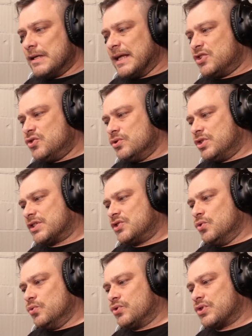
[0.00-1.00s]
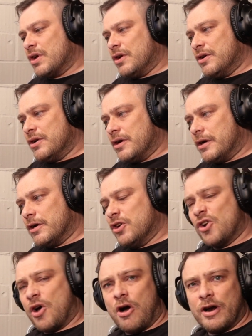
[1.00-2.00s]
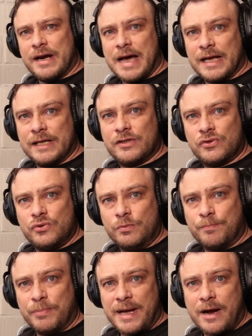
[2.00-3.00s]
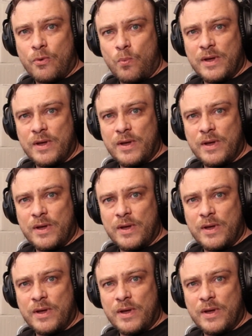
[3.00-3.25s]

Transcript: that you just use an R9 to pair